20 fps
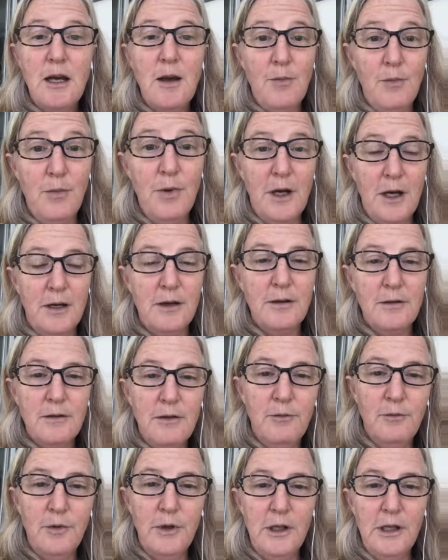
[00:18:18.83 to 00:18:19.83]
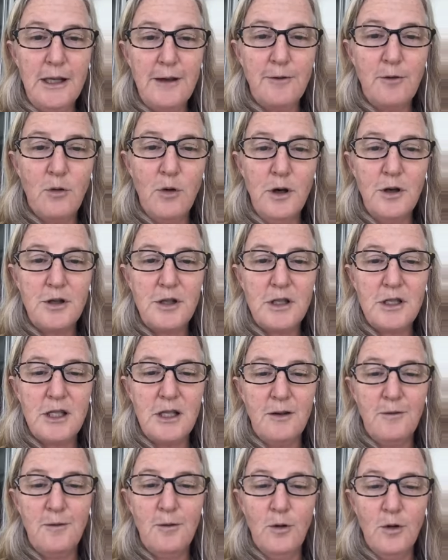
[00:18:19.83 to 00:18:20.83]
But we love
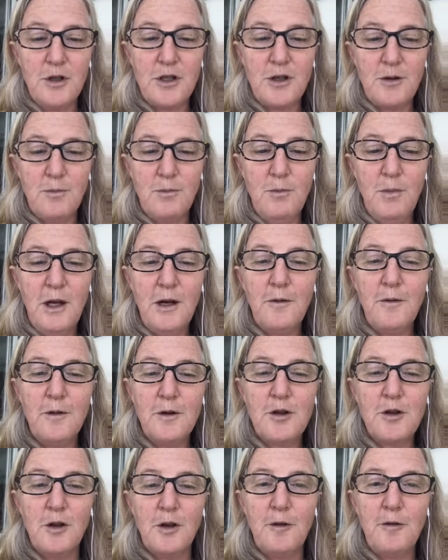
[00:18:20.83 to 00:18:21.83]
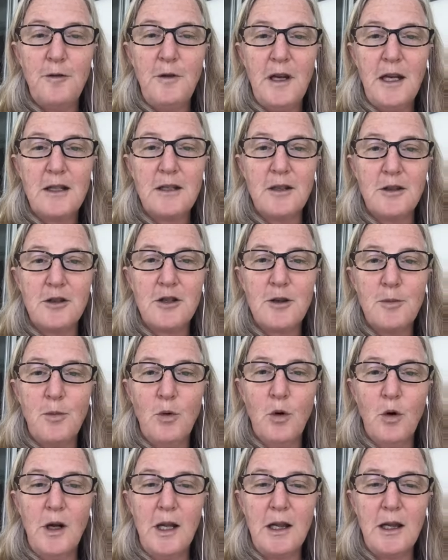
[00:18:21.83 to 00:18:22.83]
quercetin for its beneficial effect on
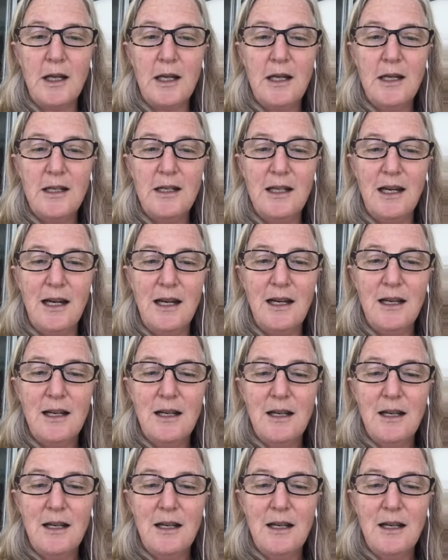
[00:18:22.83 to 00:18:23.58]
supporting the kidney.